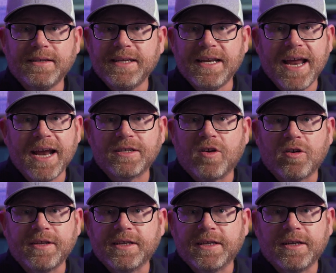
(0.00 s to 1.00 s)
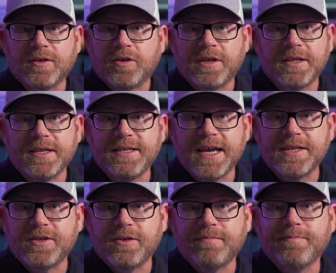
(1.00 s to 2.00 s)
in Antarctica or in the
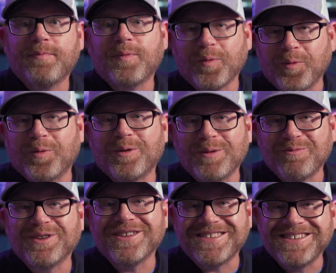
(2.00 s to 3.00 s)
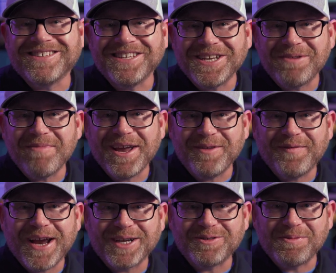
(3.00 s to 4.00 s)
desert, or realistically in a
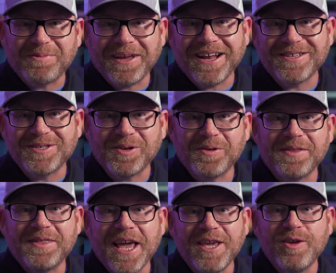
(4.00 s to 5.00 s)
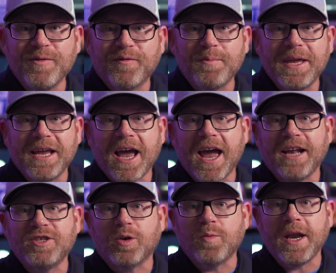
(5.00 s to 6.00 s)
manufacturing plant. So thank you for being
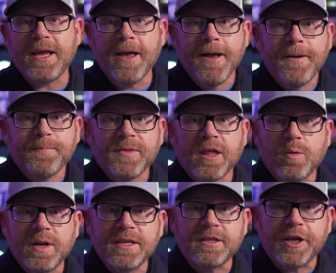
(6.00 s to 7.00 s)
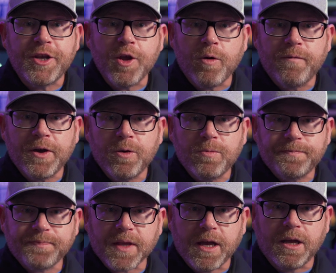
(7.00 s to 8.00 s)
IGEL ready. The other one is Lenovo.
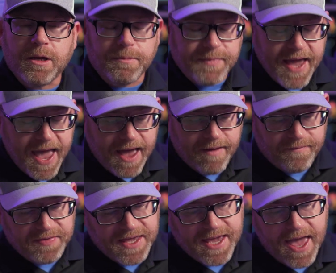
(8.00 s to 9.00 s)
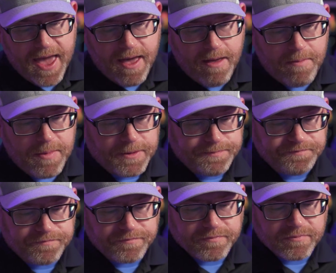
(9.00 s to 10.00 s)
They have the
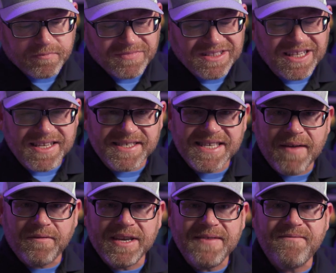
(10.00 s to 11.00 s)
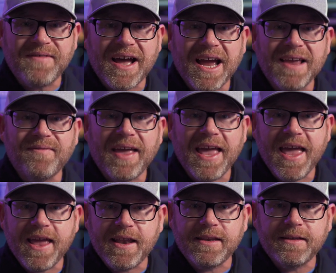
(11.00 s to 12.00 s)

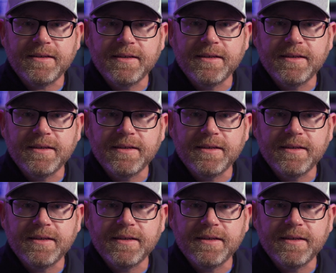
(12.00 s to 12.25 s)
M75N,